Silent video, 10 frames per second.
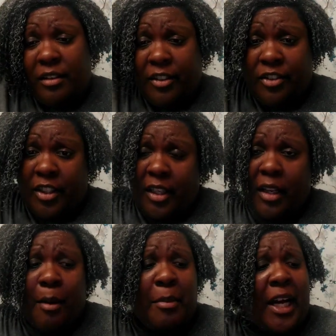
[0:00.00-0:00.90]

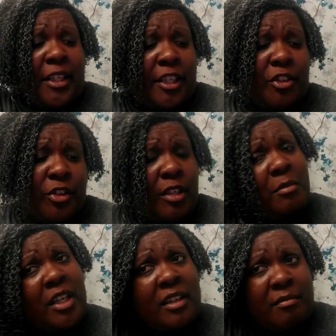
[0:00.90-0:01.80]
acidic bonding
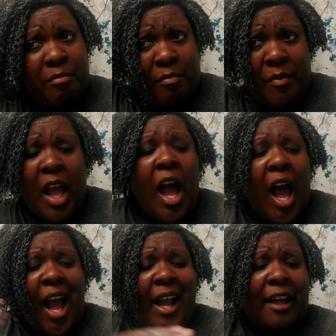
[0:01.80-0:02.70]
treatment,
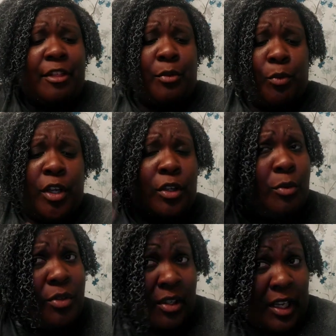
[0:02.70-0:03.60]
I got 3
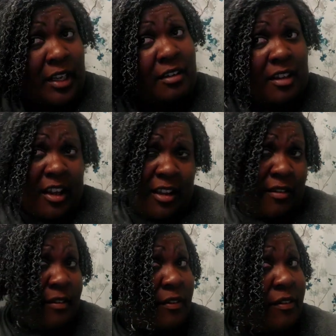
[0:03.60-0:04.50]
uses out of
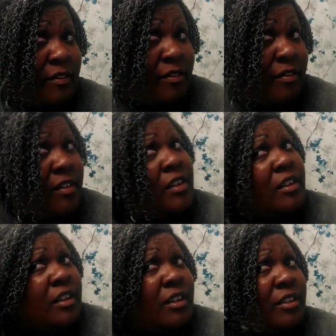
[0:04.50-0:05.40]
that.
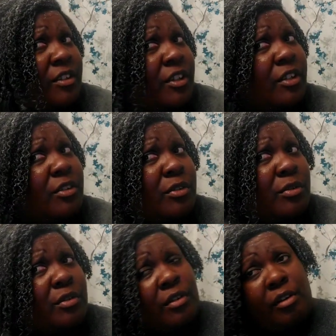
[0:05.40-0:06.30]
So